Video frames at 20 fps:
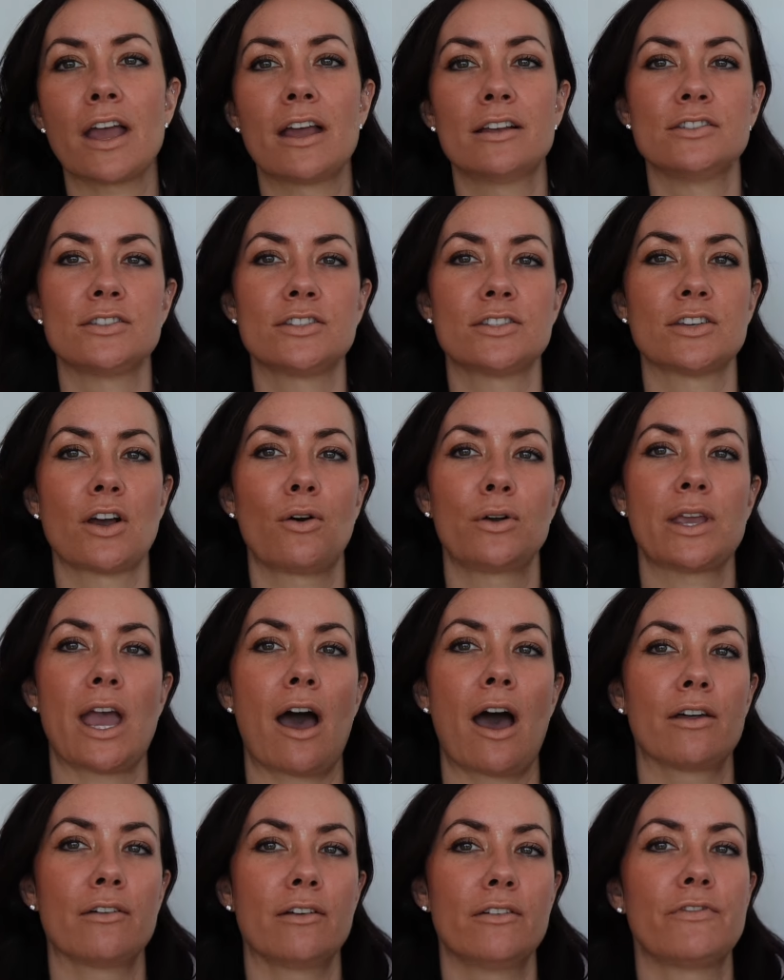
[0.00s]
And so
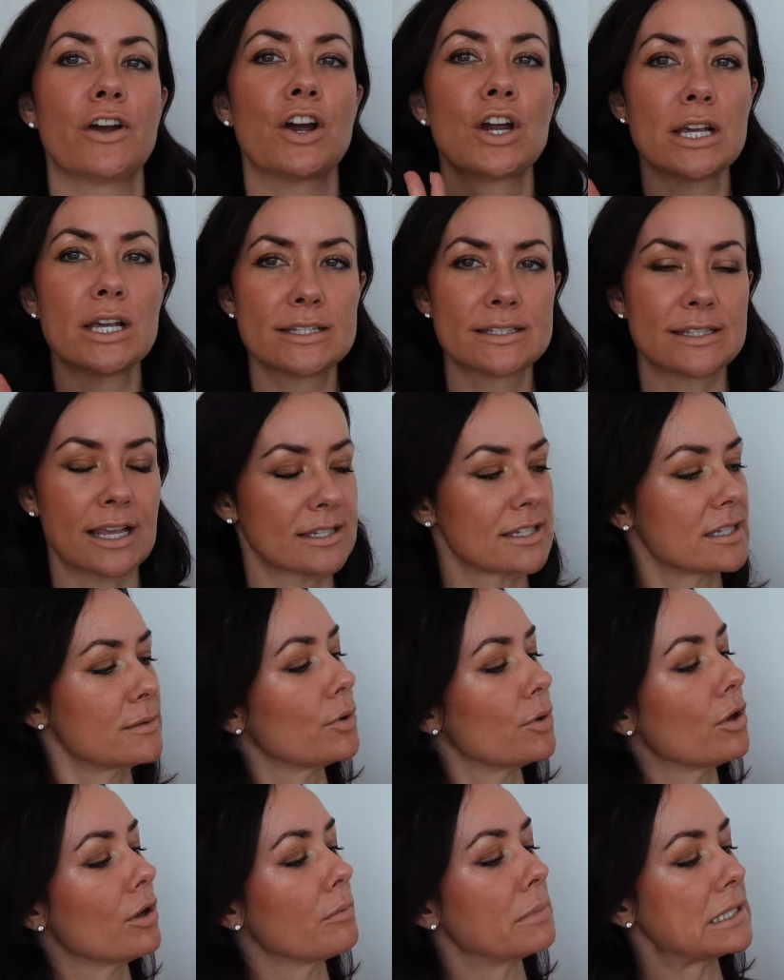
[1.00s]
yeah, very
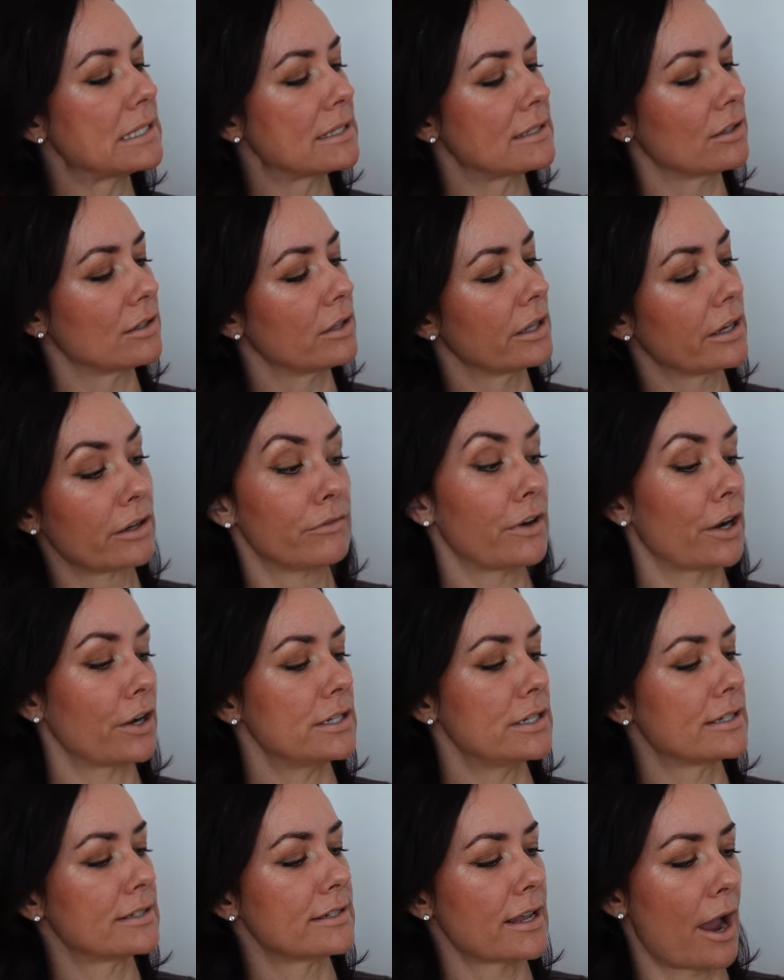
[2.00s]
accessible, but still like a very
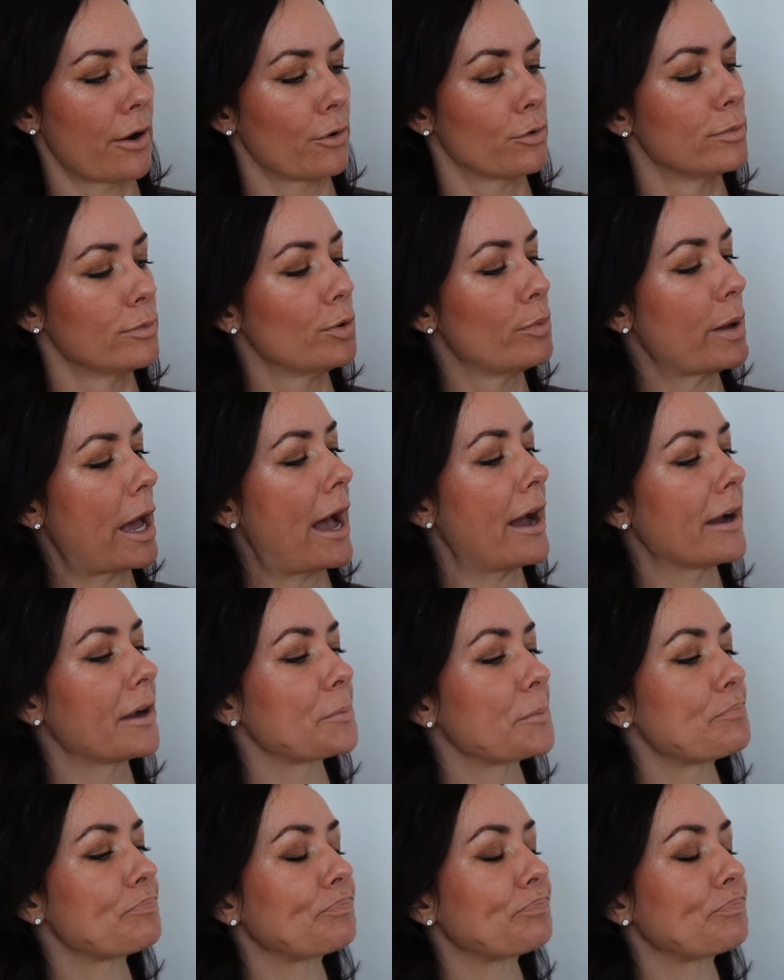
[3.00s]
desirable bag.